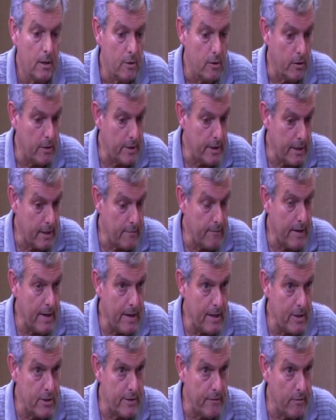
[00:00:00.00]
You can take
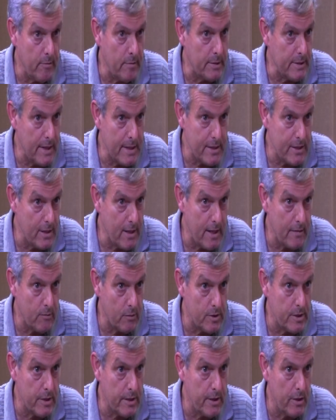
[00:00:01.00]
advantage of it, but that's not
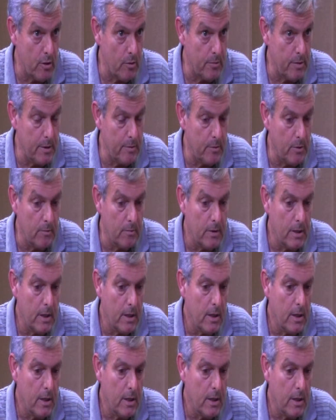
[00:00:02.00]
what's going to help people.